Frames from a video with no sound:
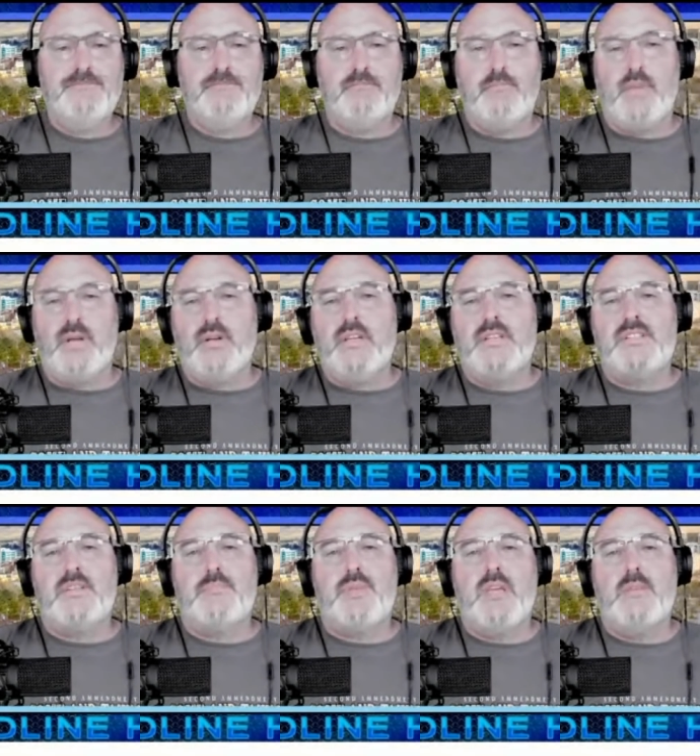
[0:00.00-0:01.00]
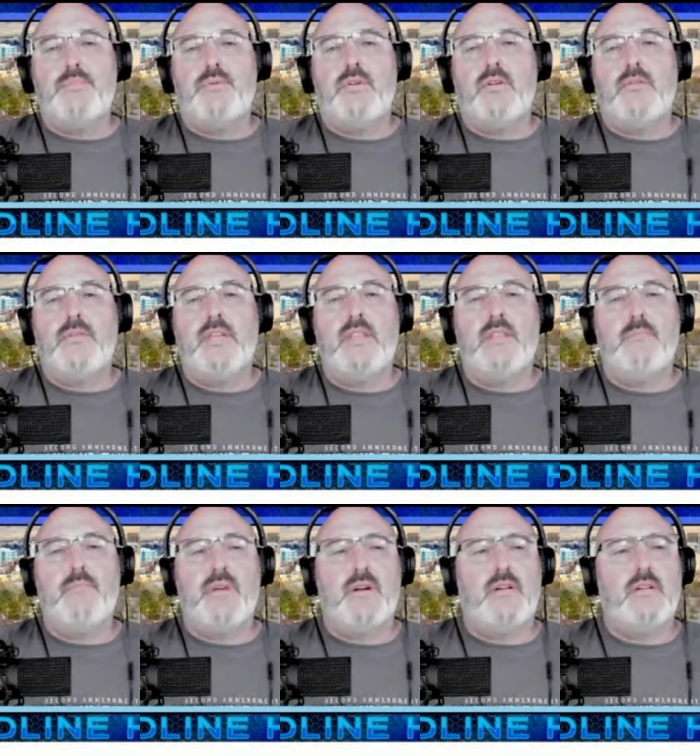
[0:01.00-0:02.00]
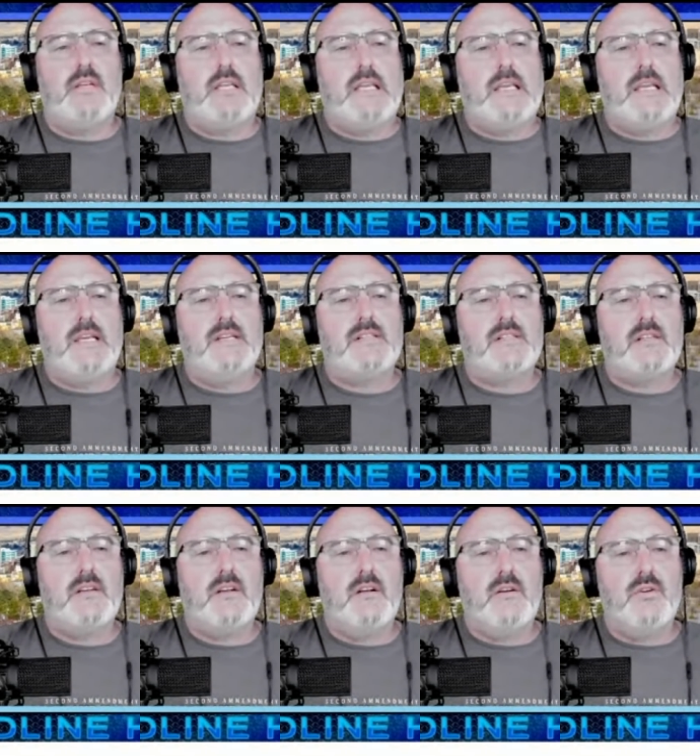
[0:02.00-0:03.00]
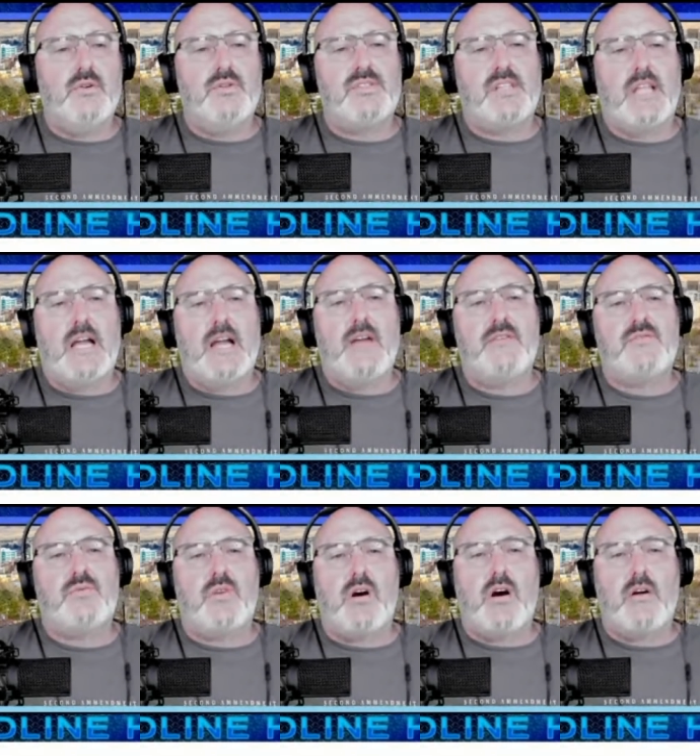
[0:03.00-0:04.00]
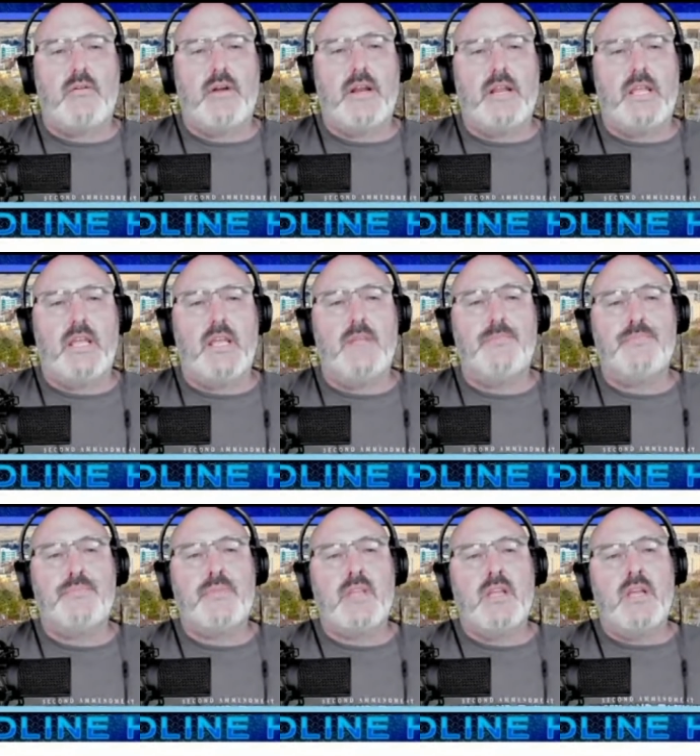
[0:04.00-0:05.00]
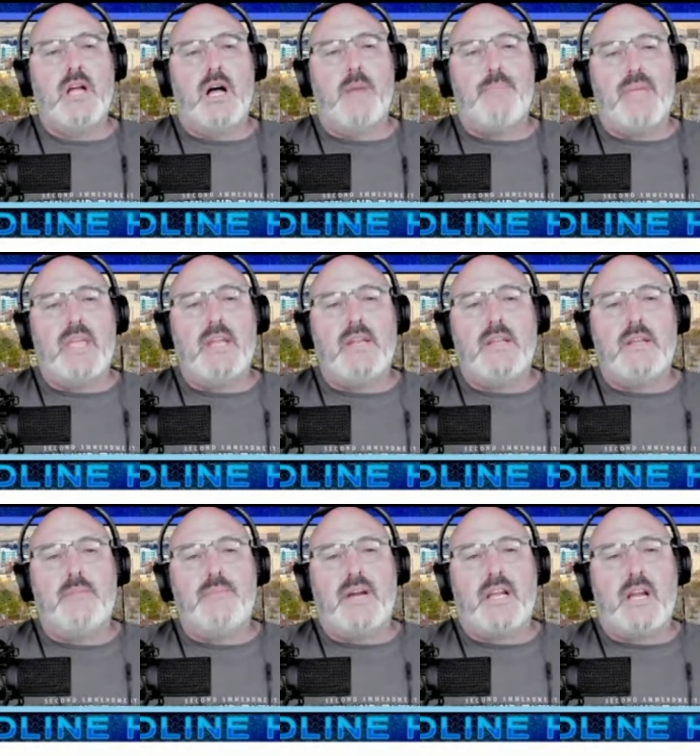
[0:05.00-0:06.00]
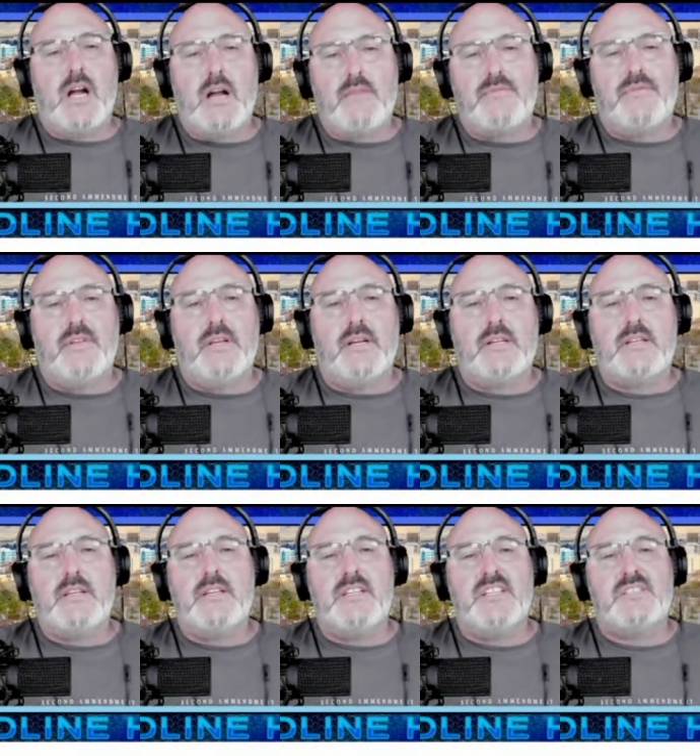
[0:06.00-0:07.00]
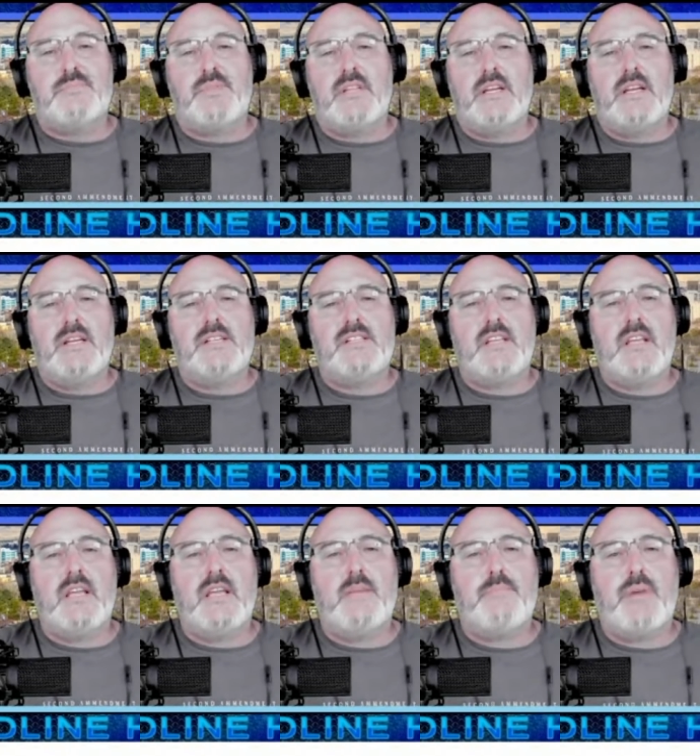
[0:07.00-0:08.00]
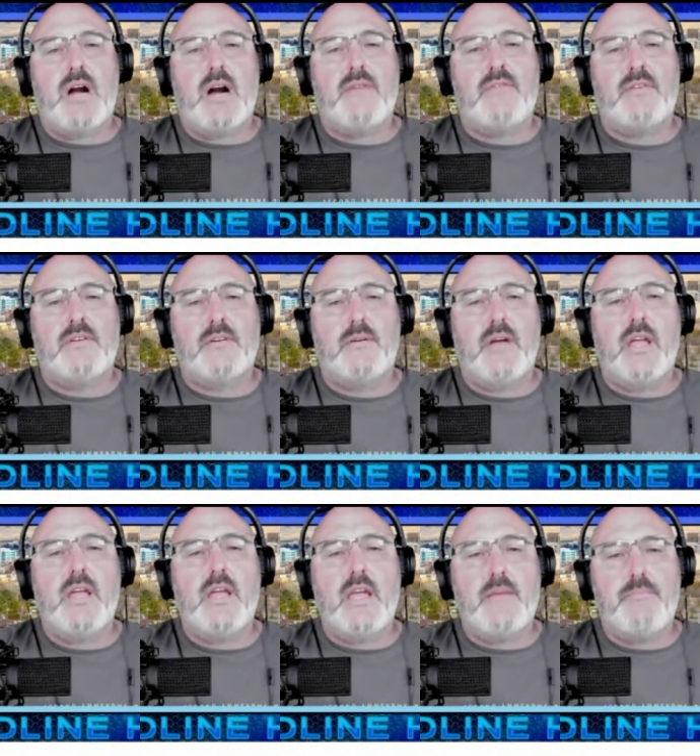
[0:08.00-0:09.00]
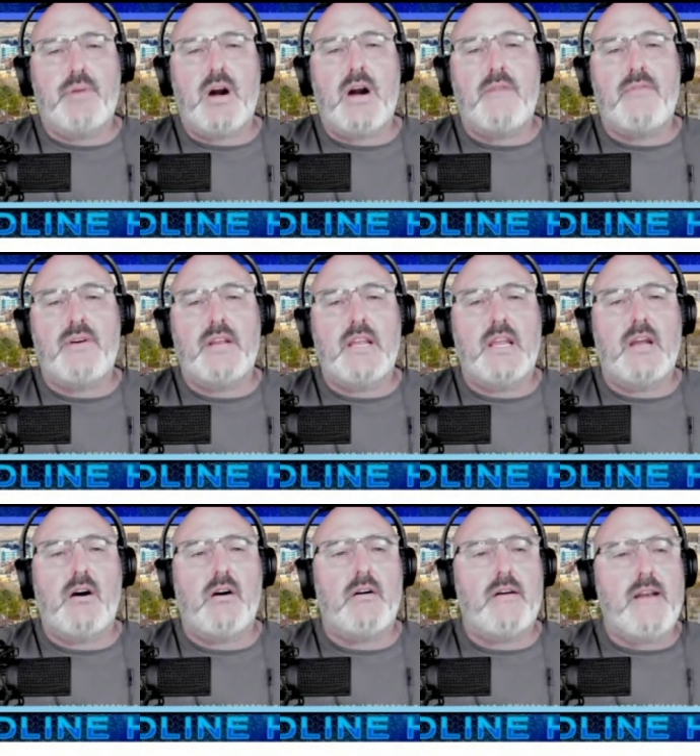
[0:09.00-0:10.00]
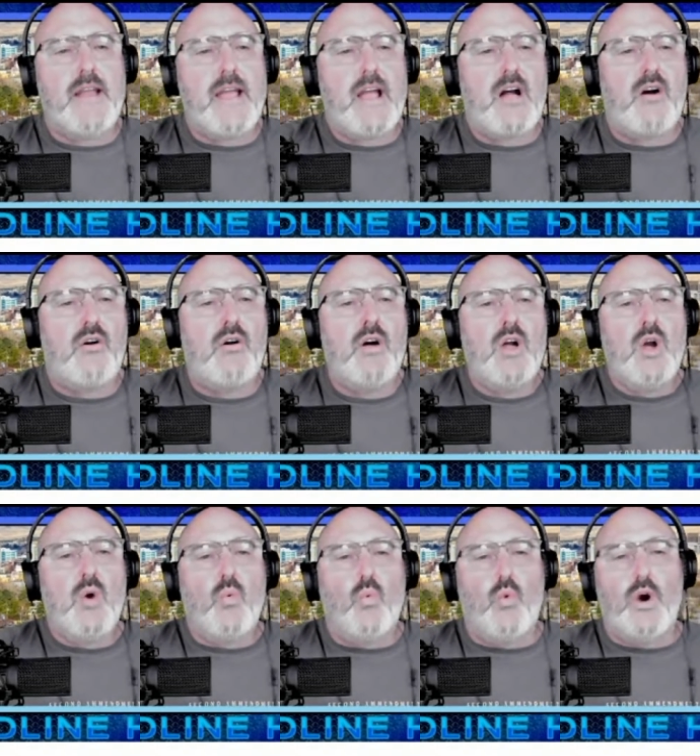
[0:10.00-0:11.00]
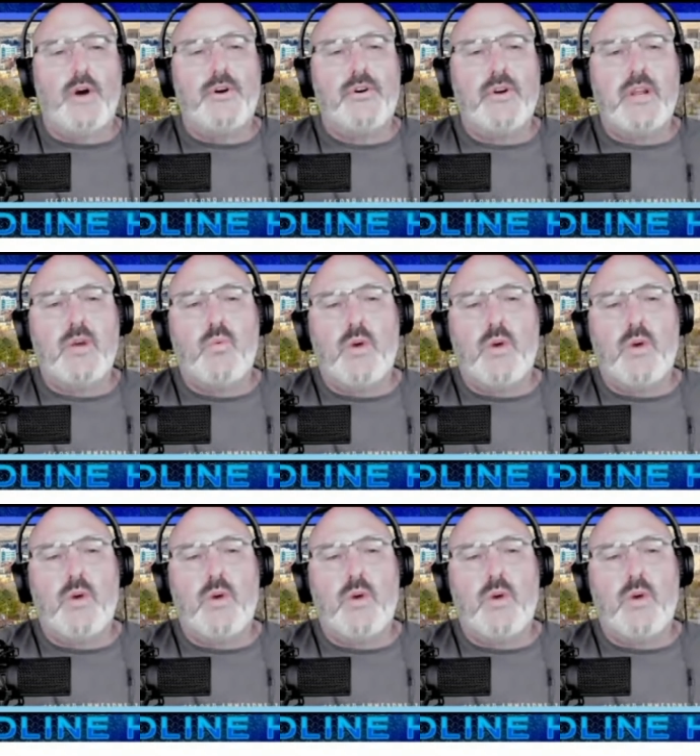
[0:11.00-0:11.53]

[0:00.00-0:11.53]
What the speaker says: millions of people in the Middle East whose lives were already upended by conflict, displaced, and poverty are now wondering